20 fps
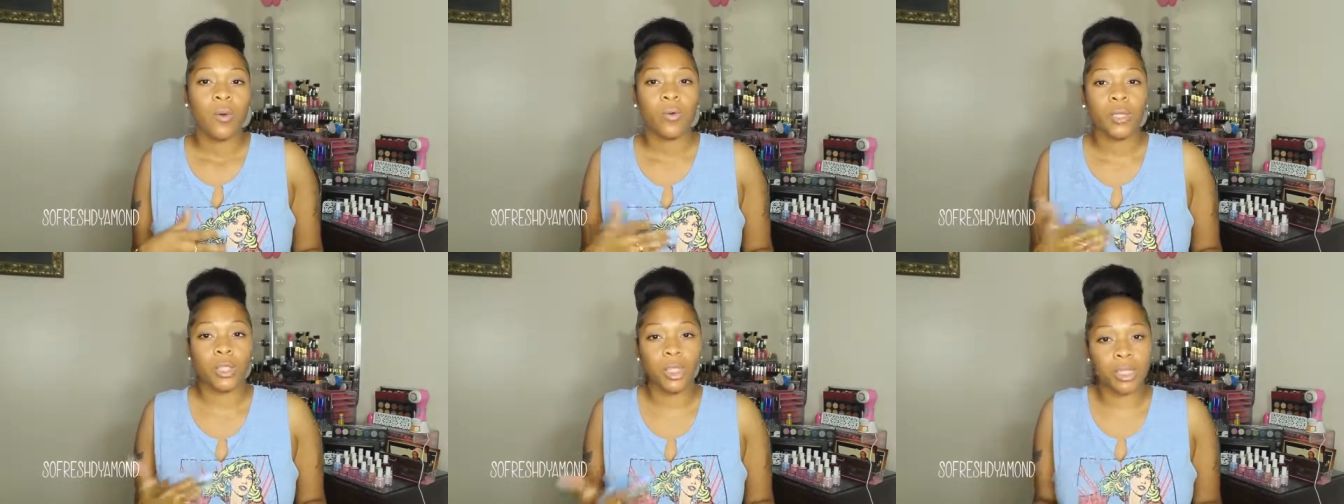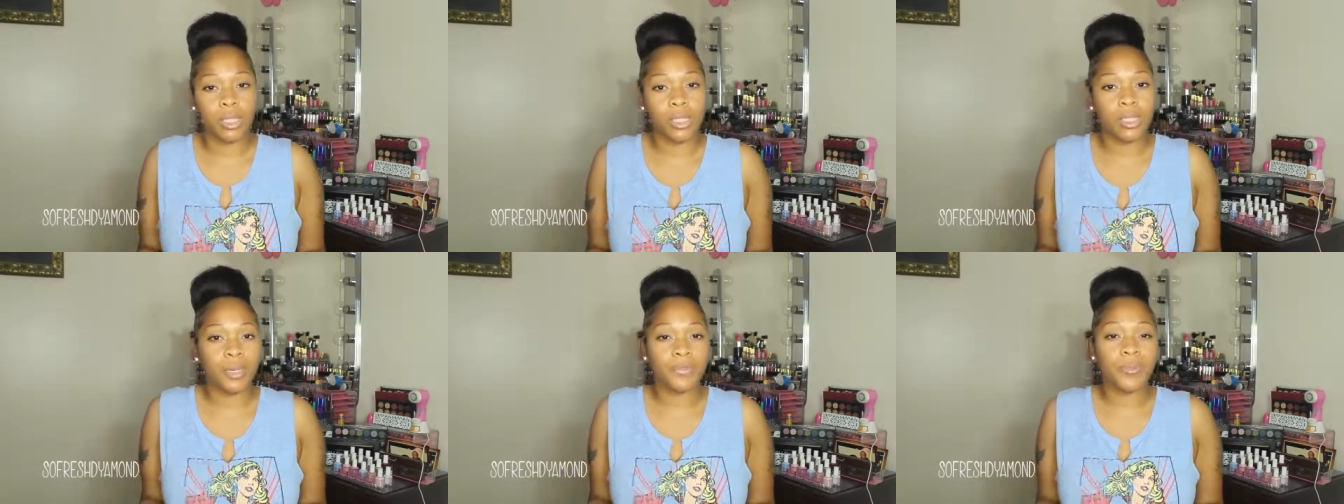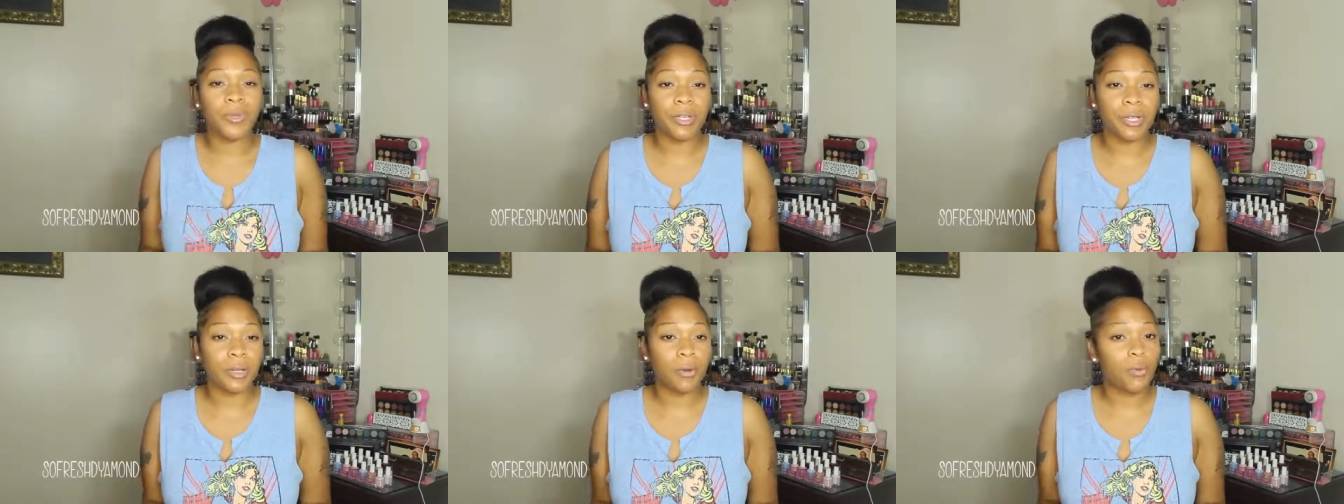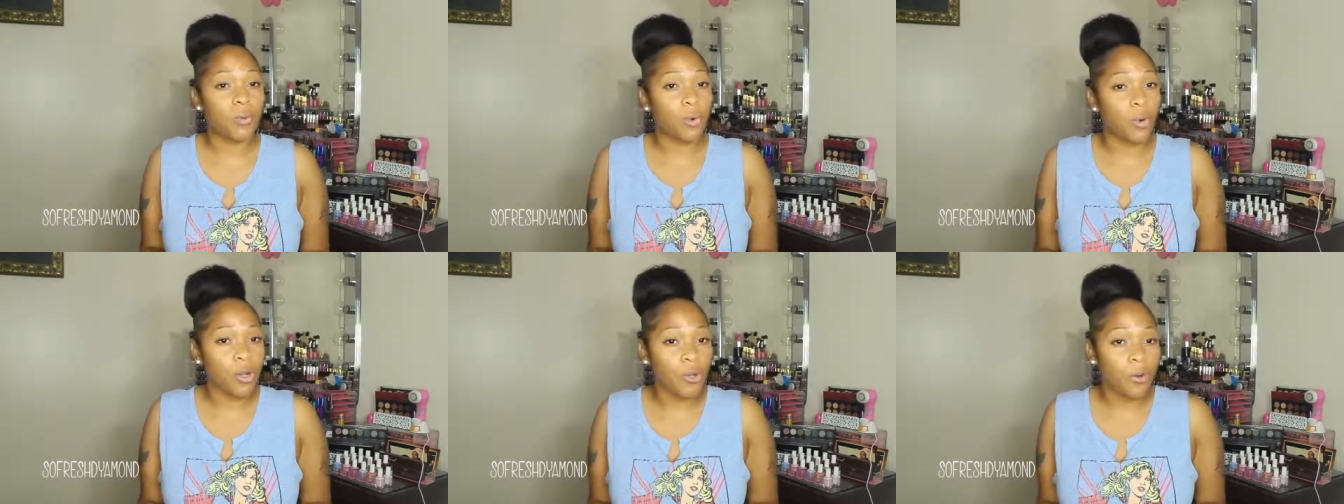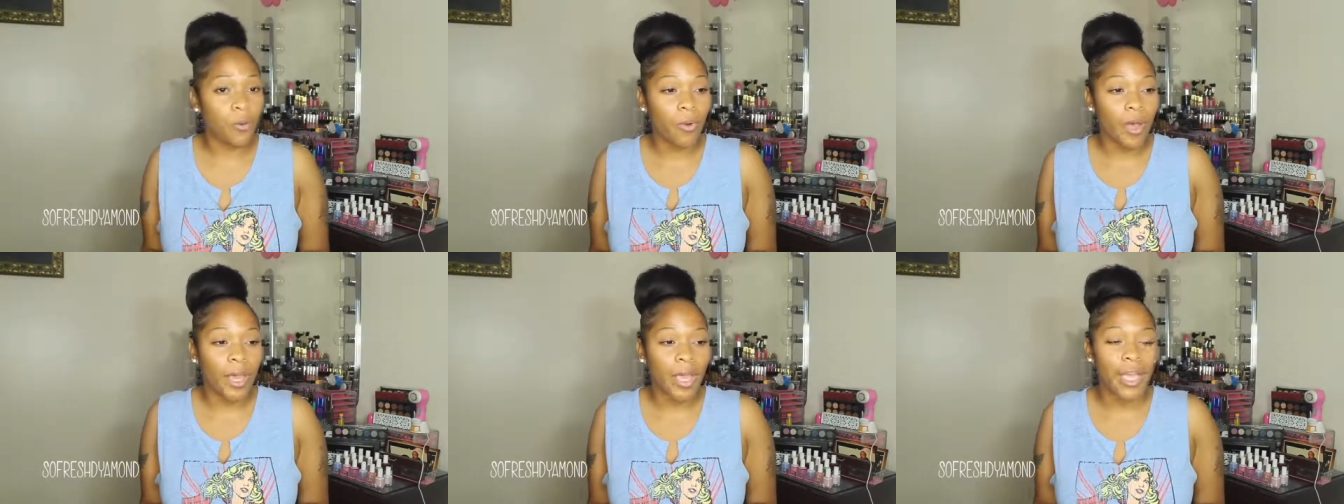which is typically
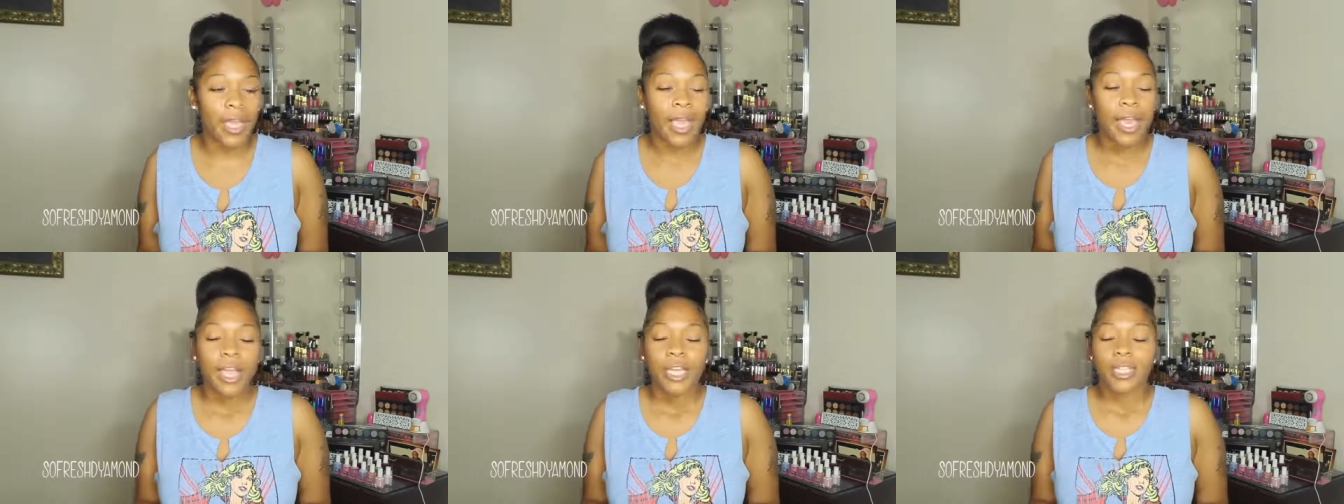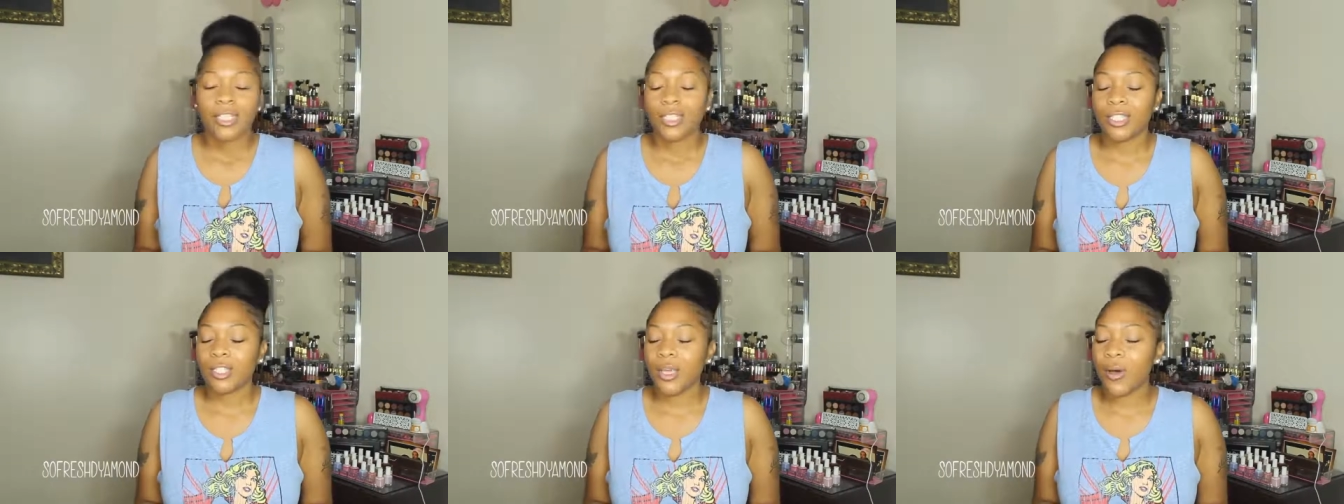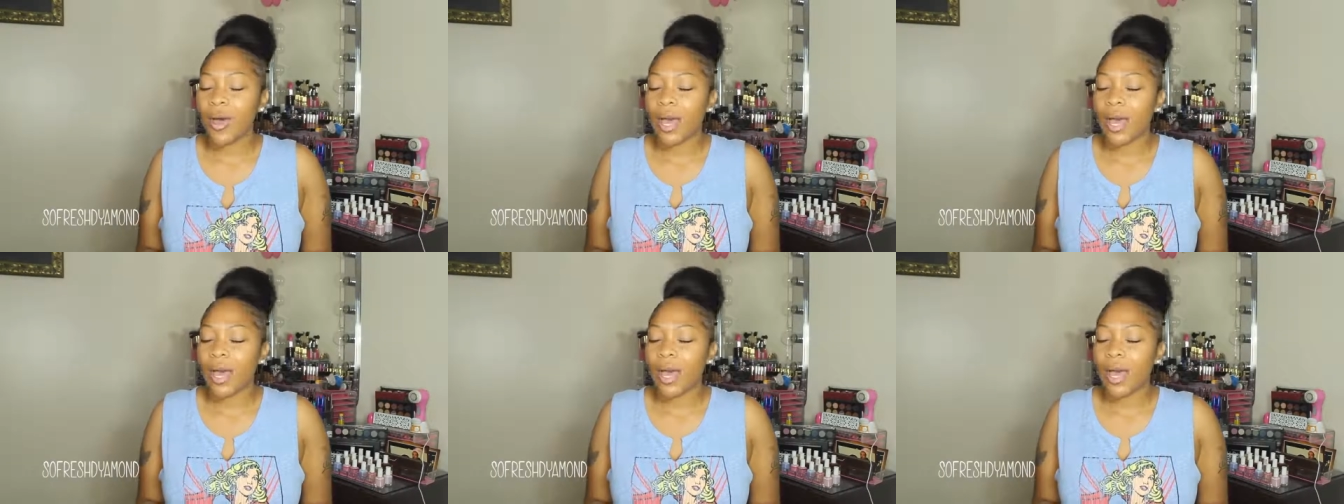water weight. So